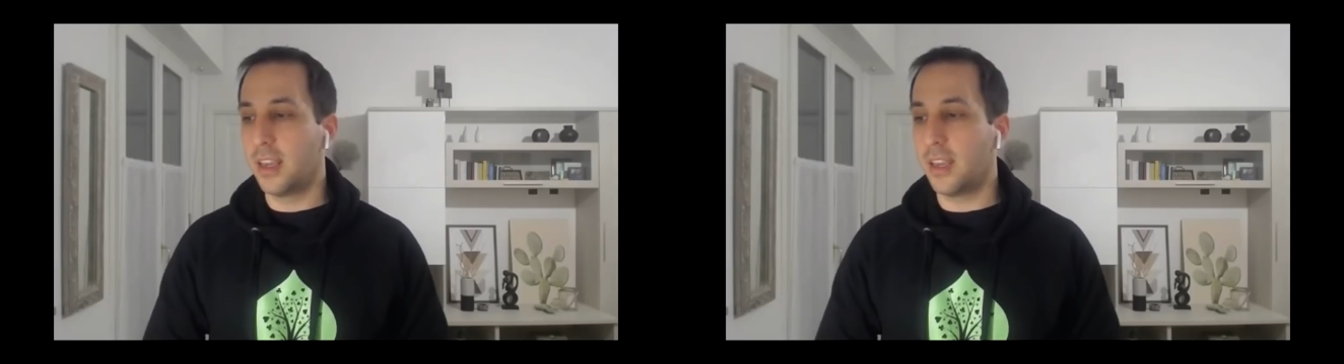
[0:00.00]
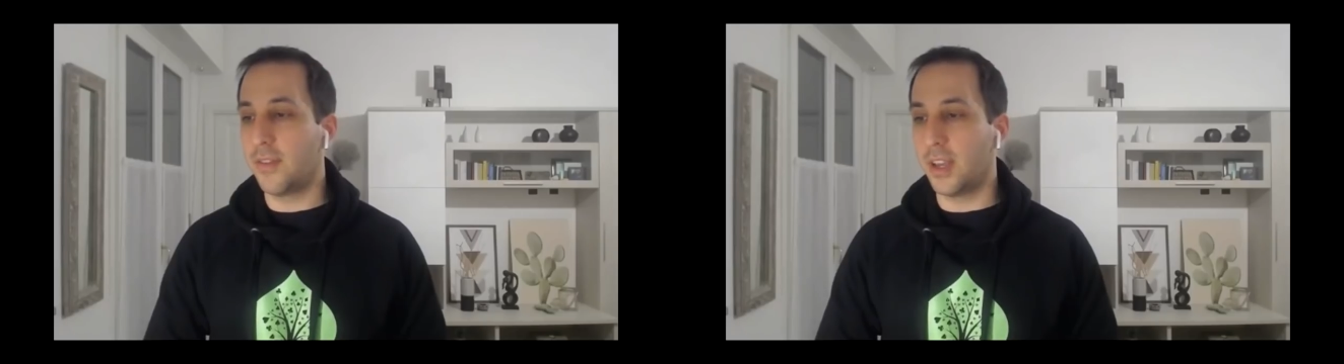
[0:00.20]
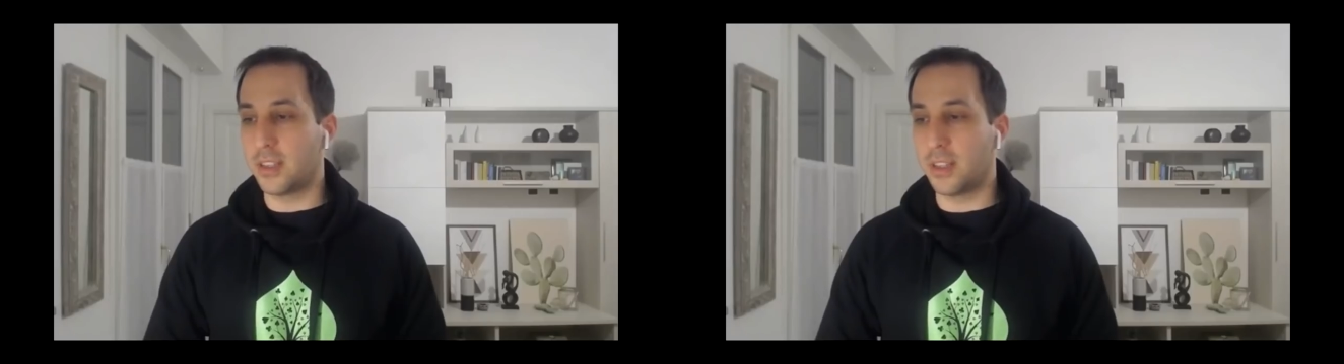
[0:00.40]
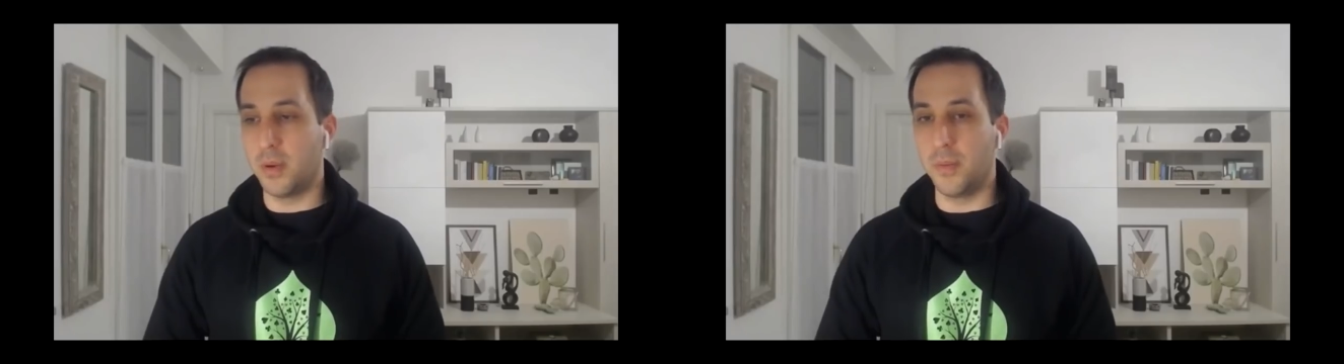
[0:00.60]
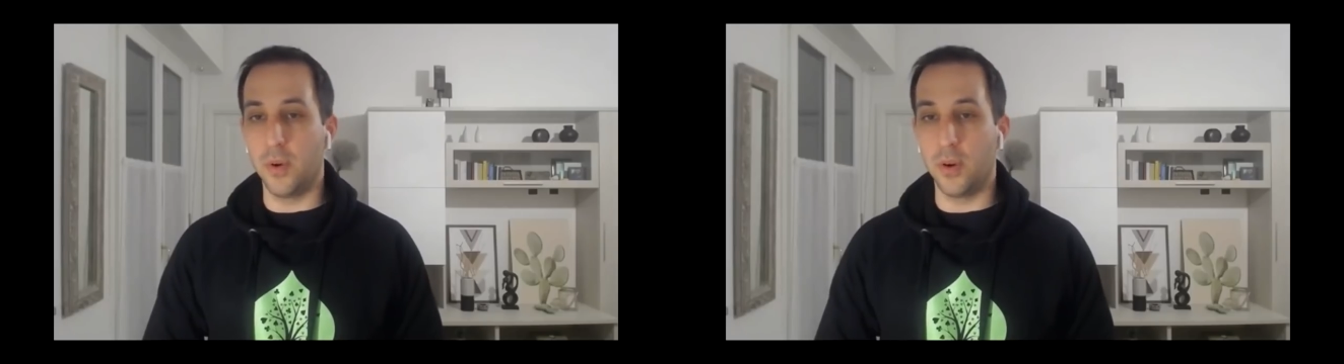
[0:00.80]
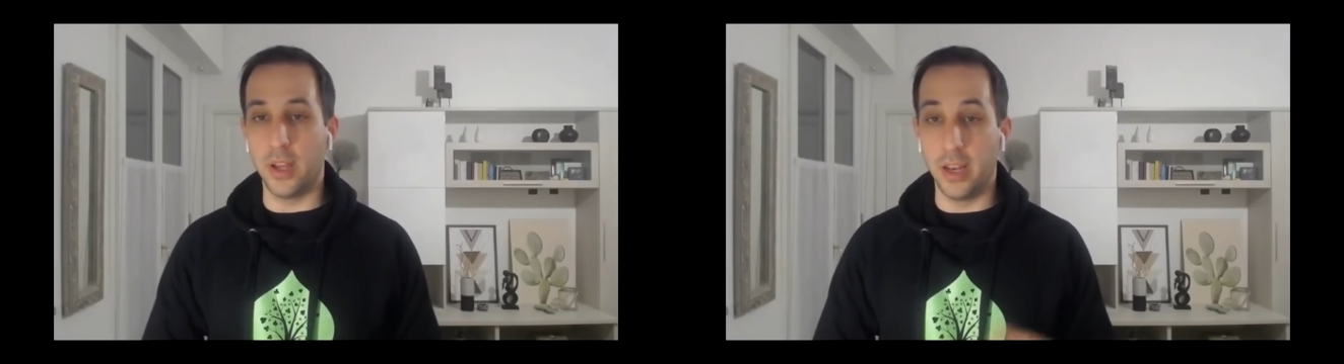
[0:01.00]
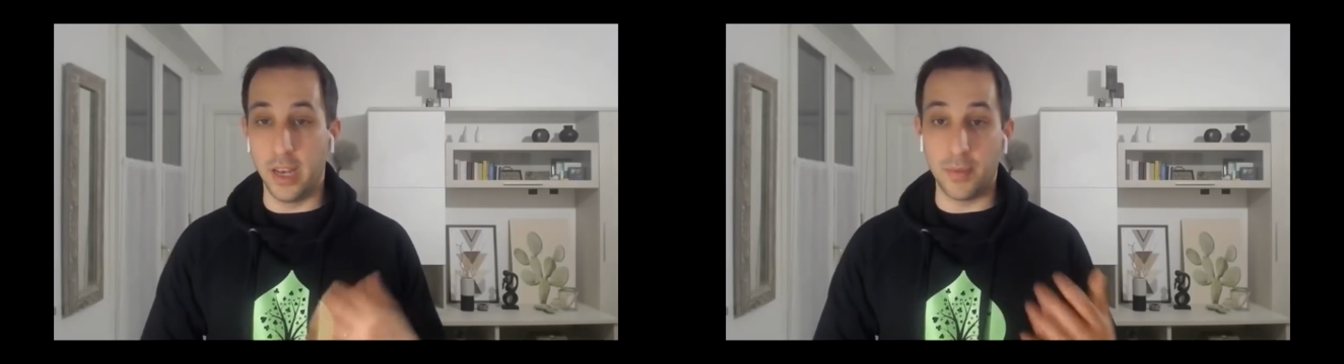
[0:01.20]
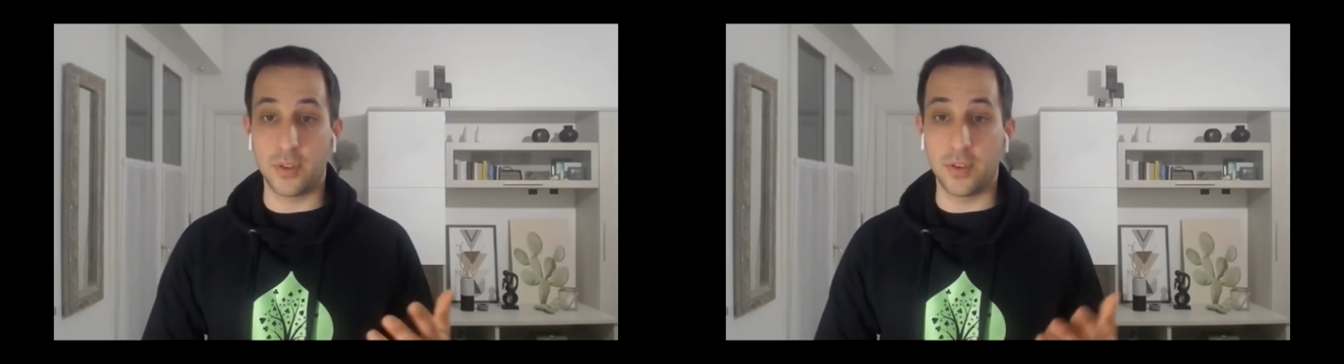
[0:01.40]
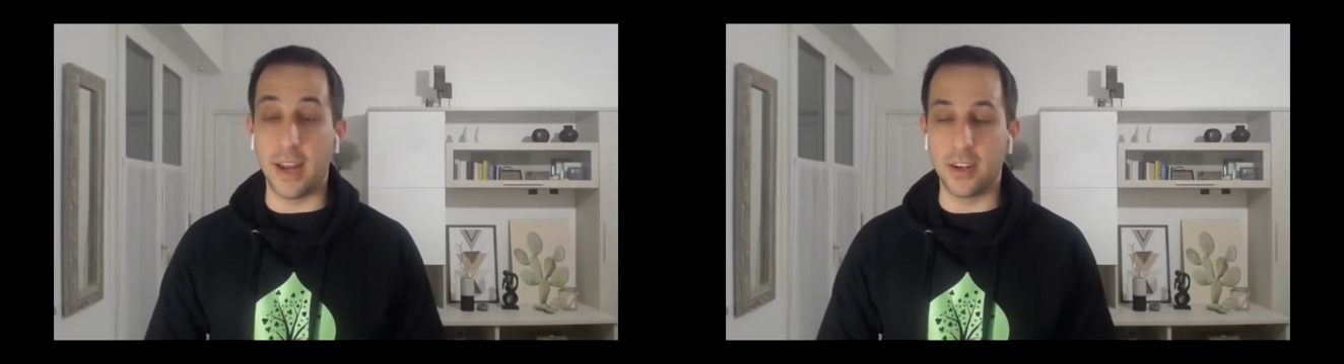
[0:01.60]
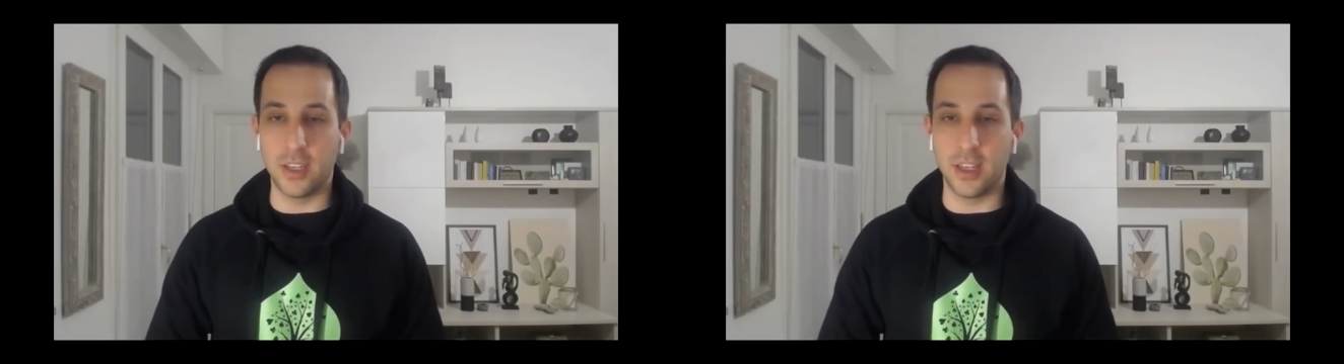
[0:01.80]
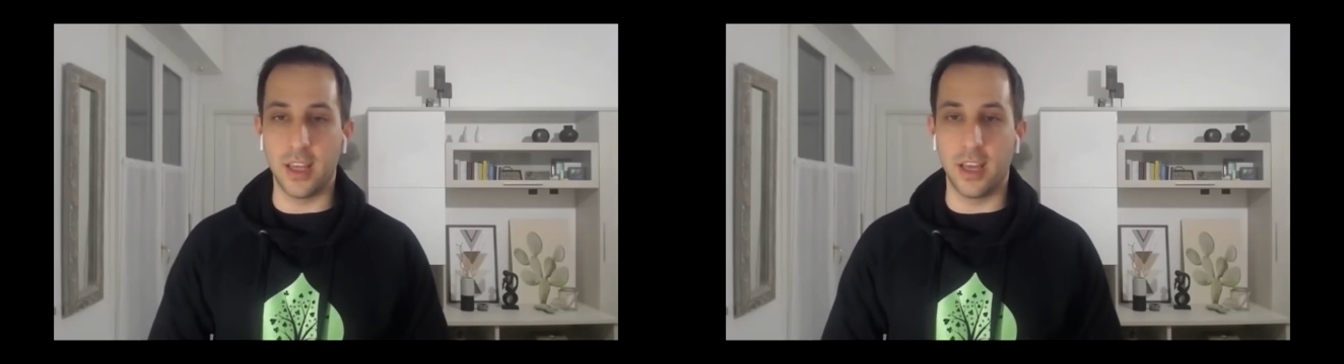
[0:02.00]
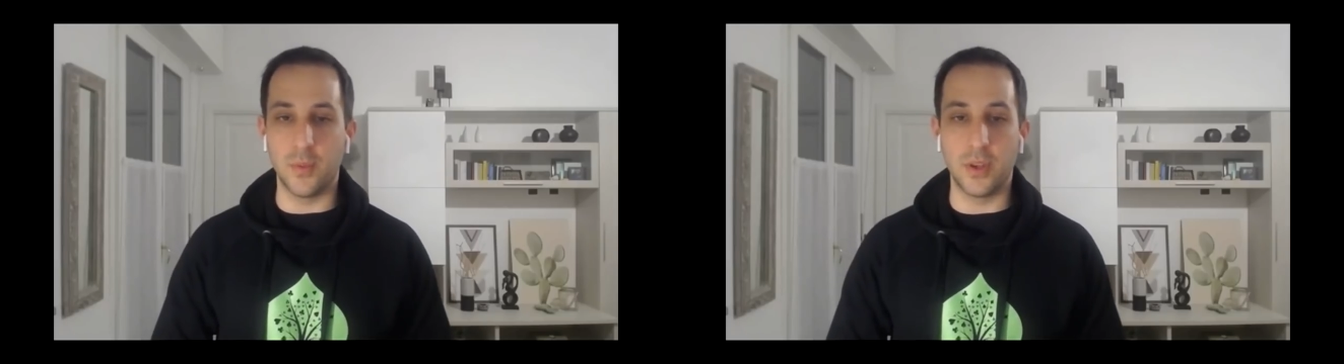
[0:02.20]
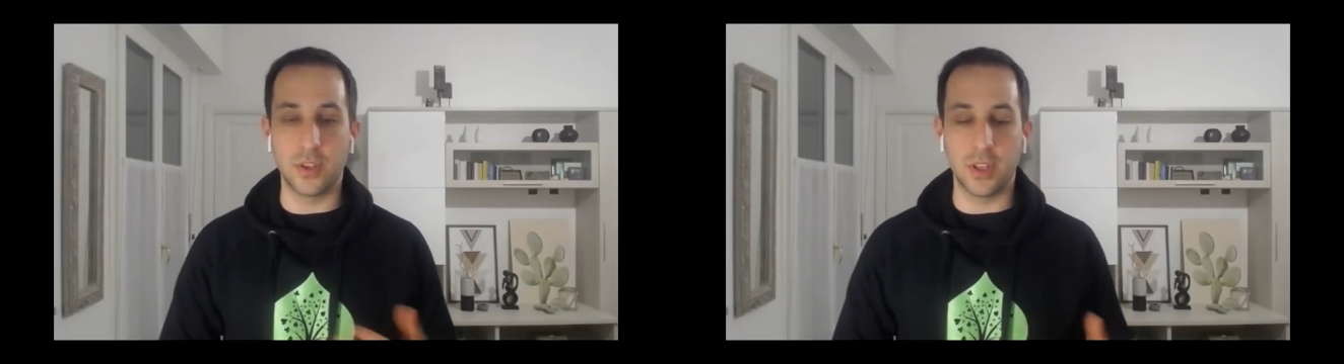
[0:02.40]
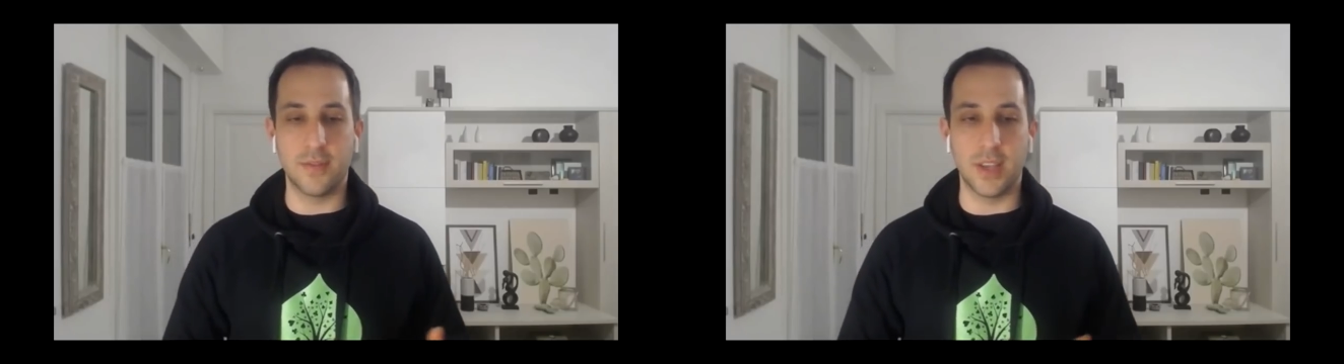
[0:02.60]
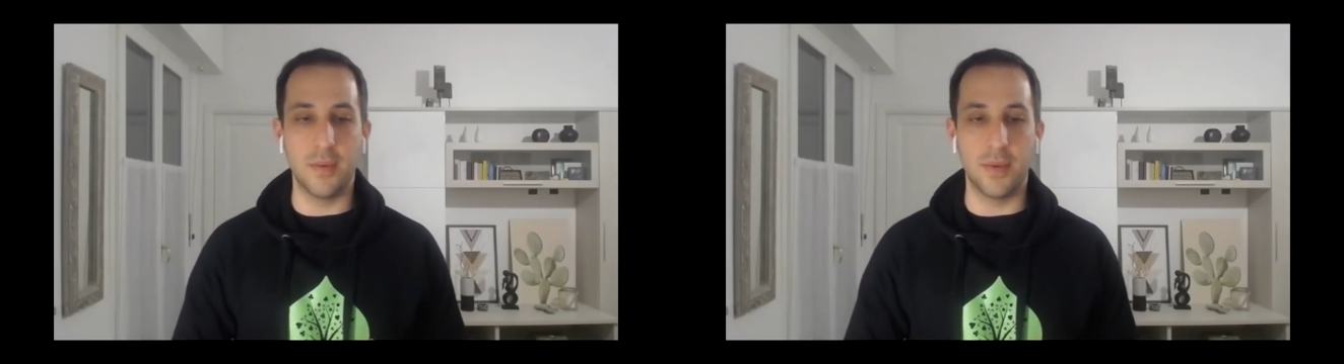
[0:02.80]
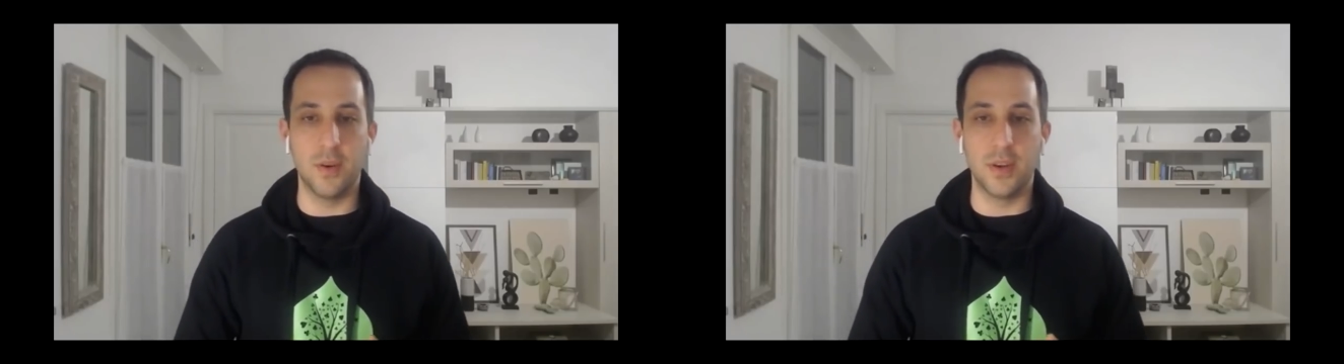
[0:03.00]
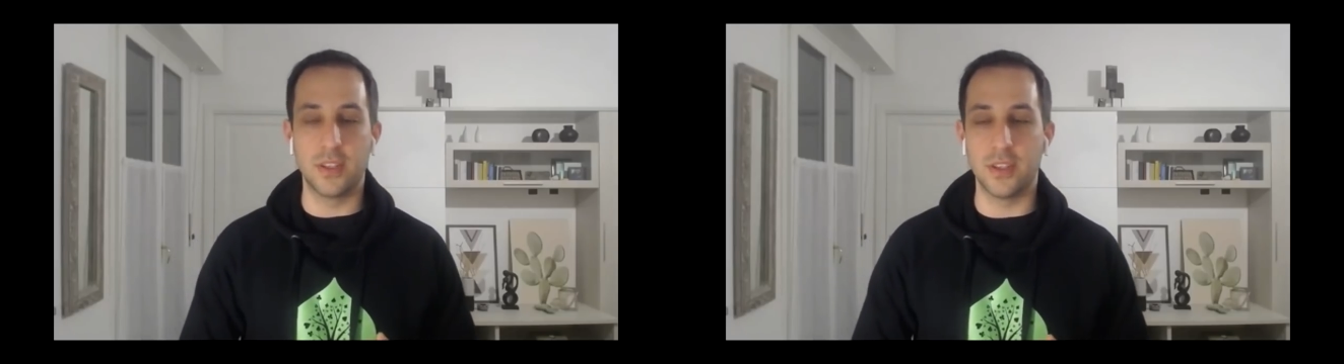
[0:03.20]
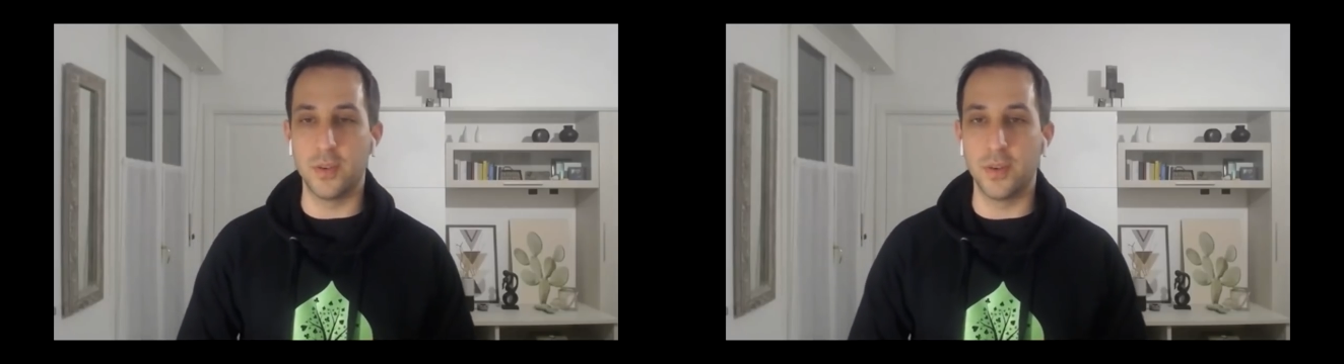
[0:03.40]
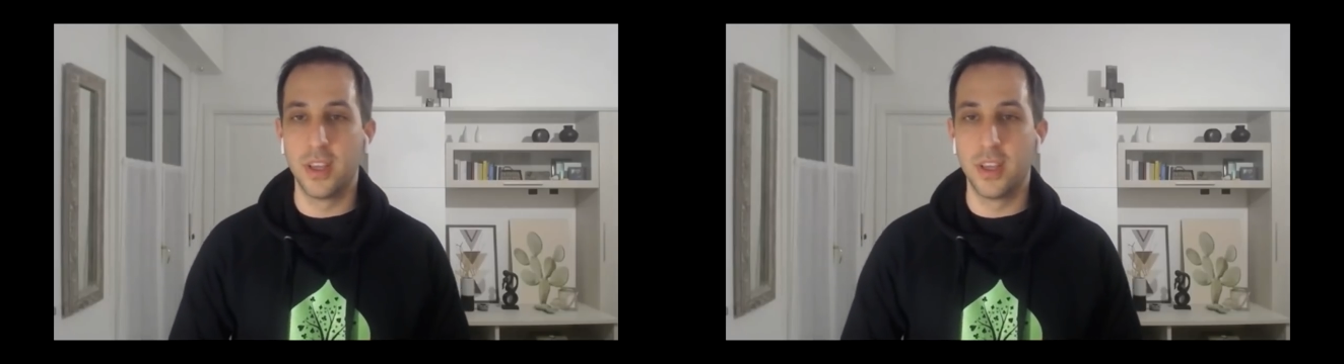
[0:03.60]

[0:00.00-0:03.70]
give you guys a little bit more in-depth strategy than we usually have time to go into